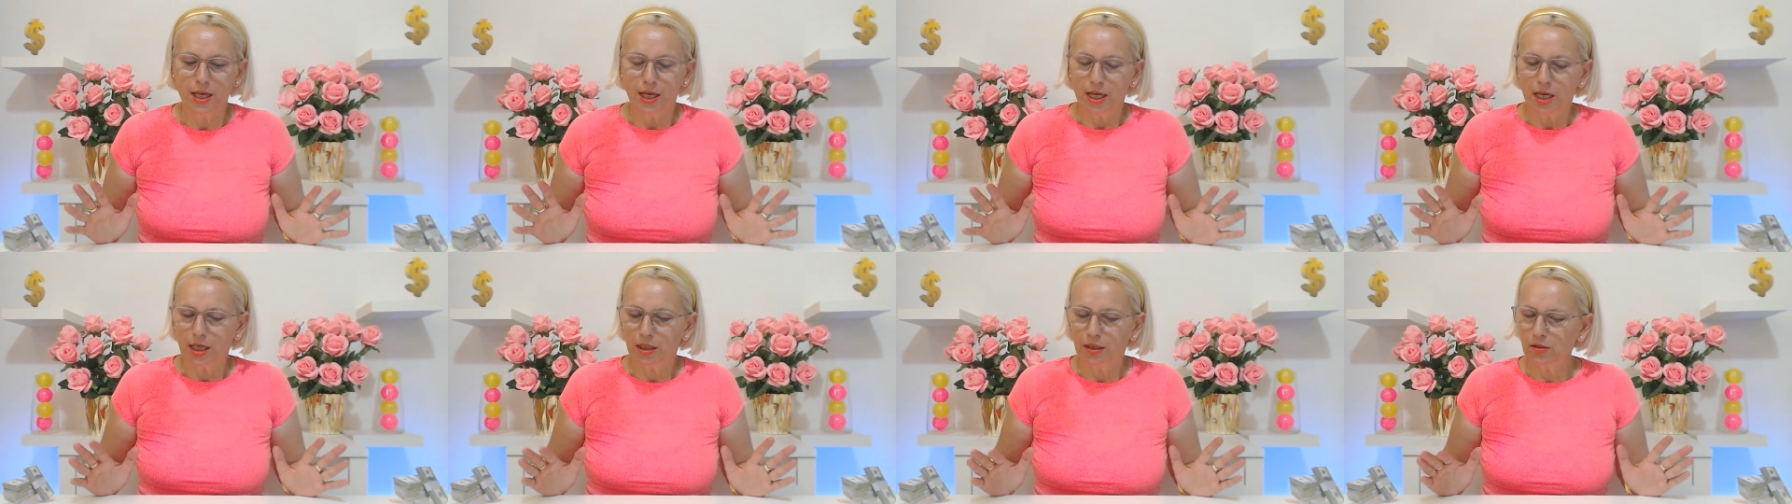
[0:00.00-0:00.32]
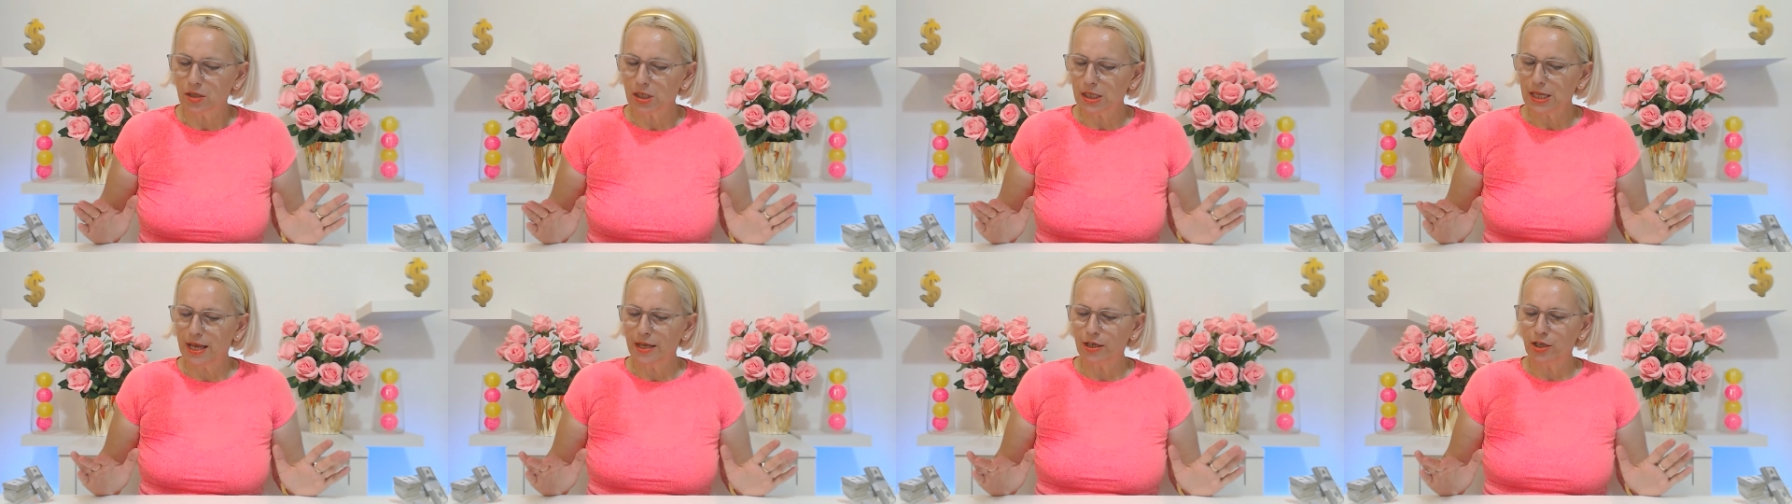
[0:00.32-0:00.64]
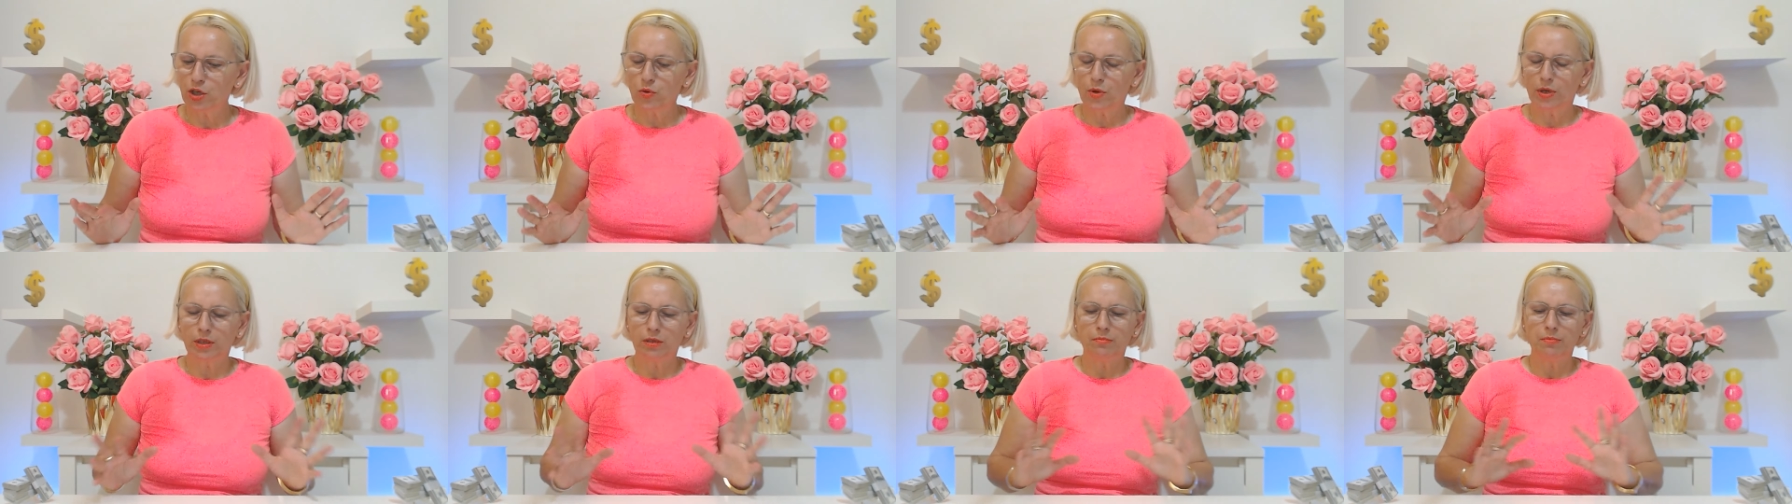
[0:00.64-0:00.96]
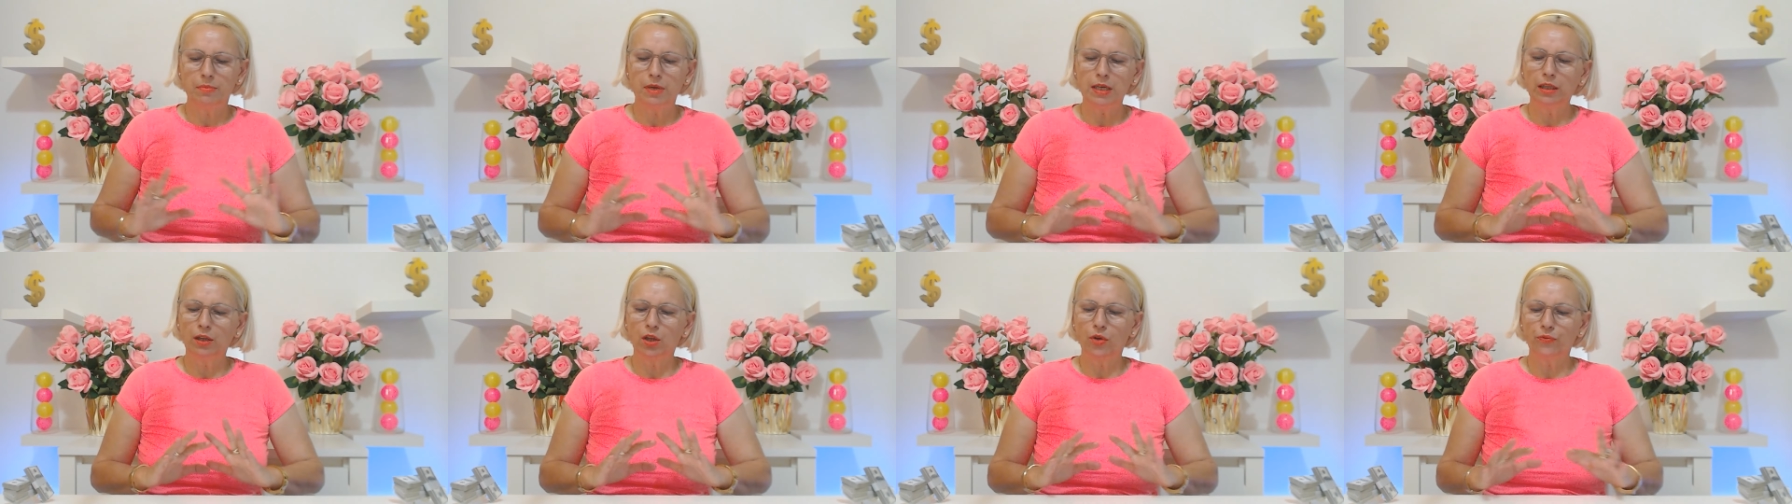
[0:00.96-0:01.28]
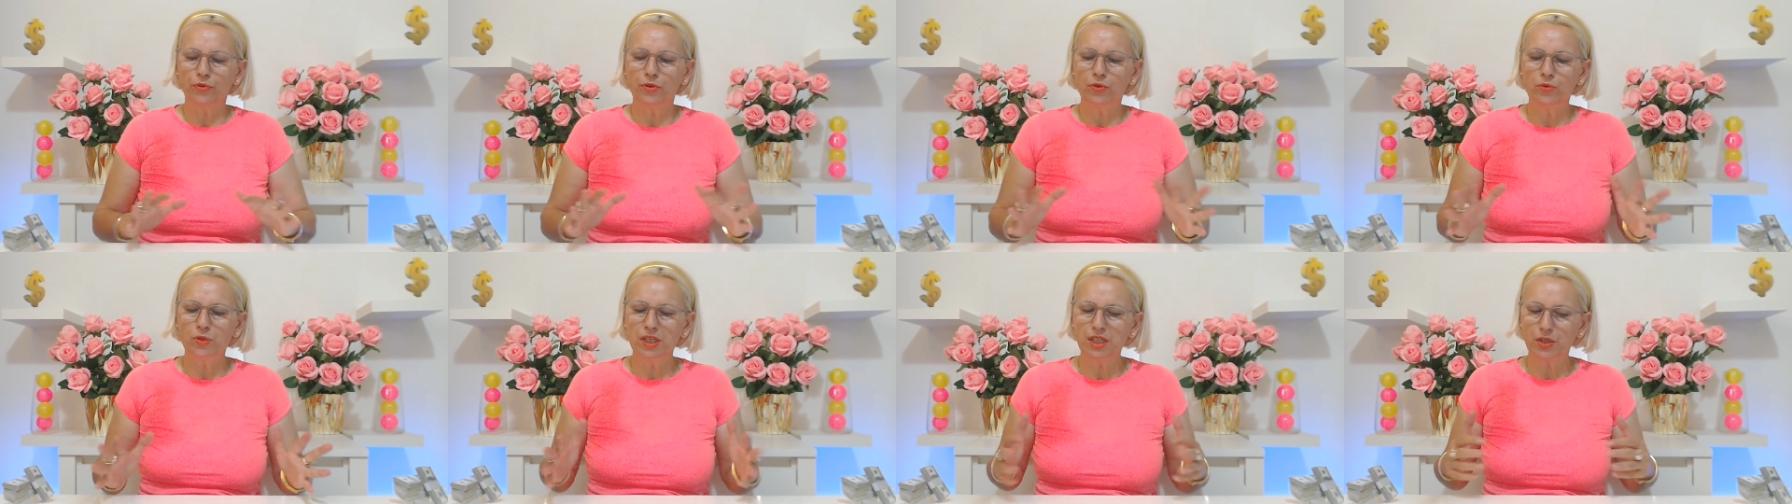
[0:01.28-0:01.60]
It looks like you're in the middle of
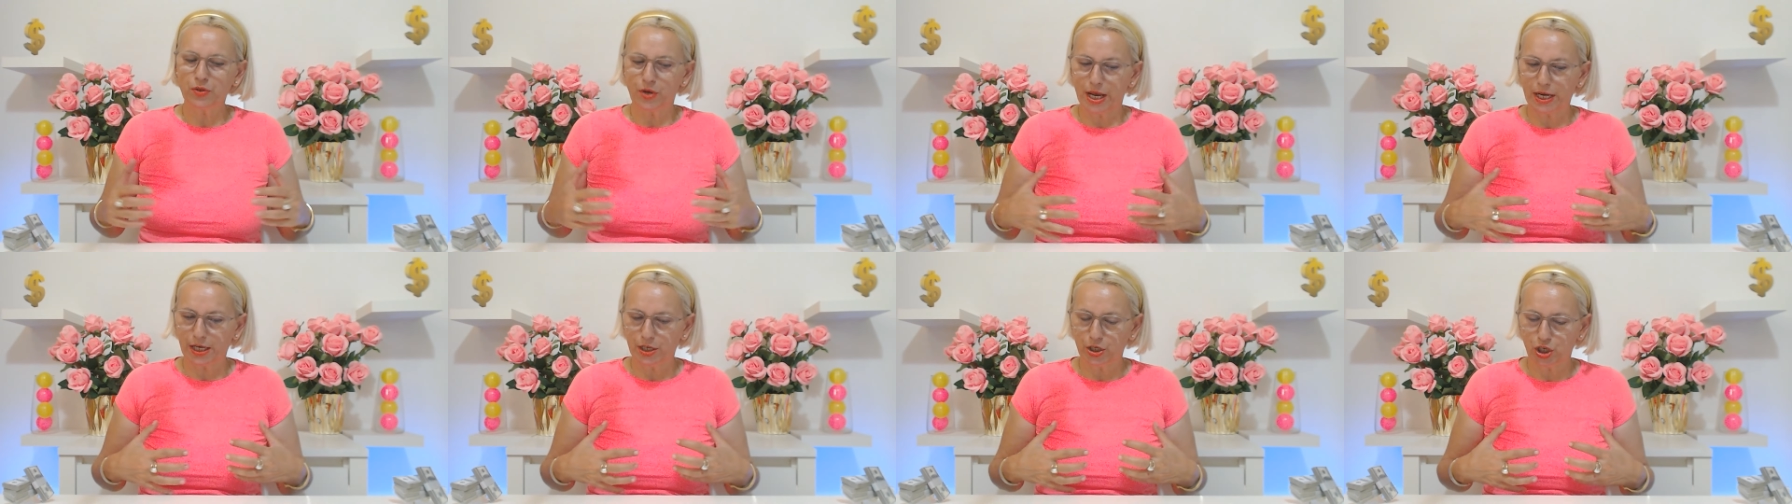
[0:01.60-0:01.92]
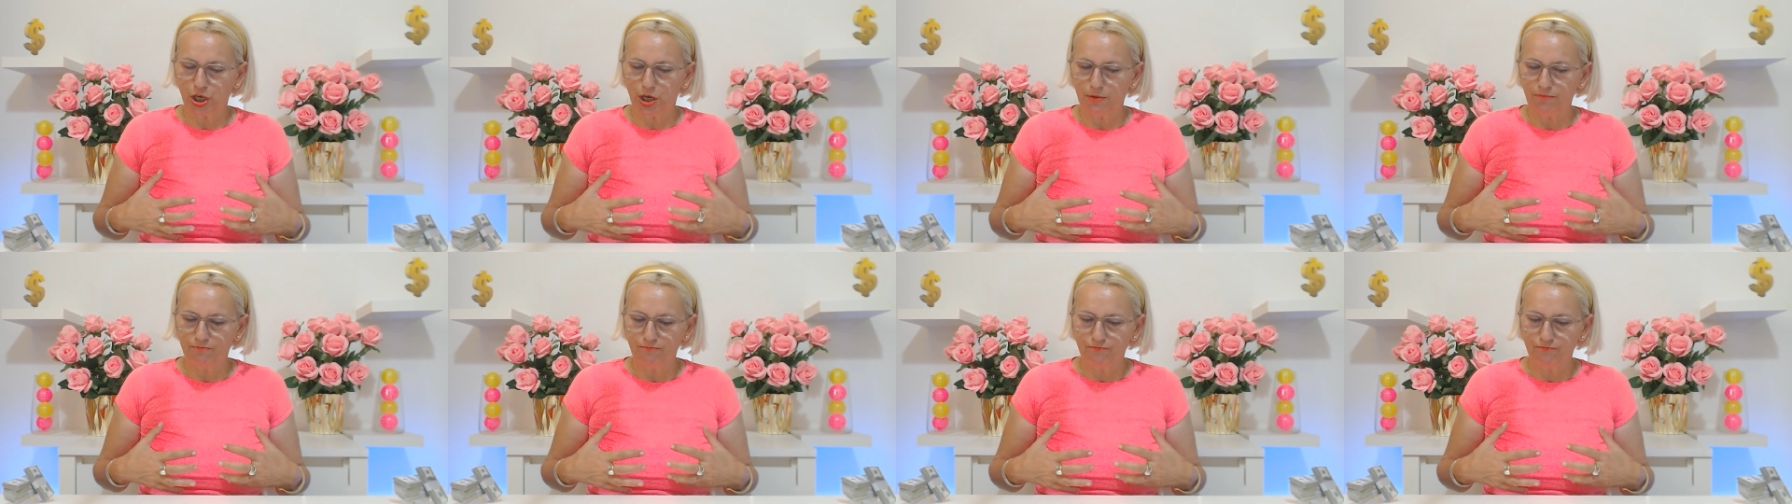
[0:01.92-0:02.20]
new strategy.